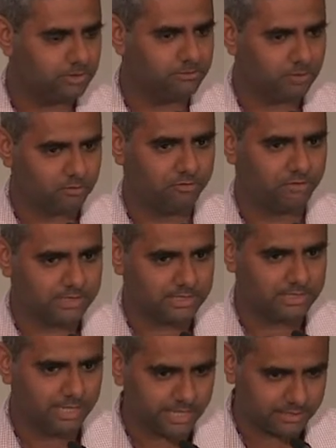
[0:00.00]
some sort of a feature
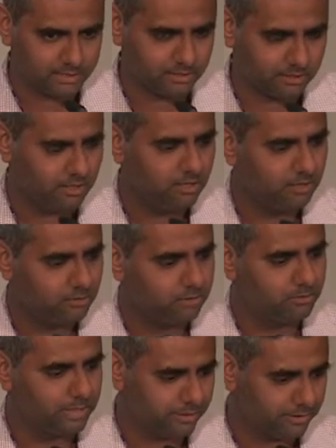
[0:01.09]
selection
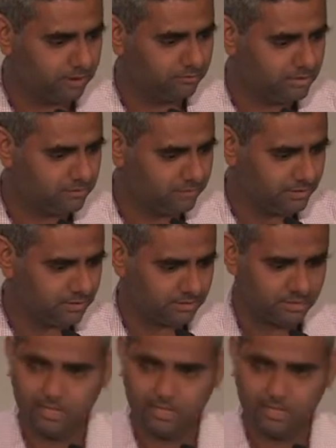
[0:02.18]
to get rid of these features.